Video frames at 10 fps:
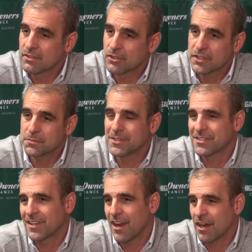Christmas
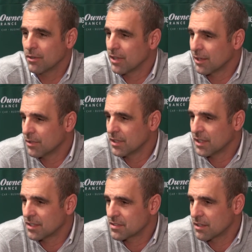carol? Like, what do you
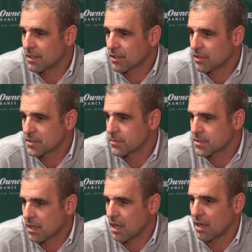consider a Christmas
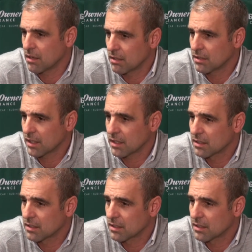carol? Like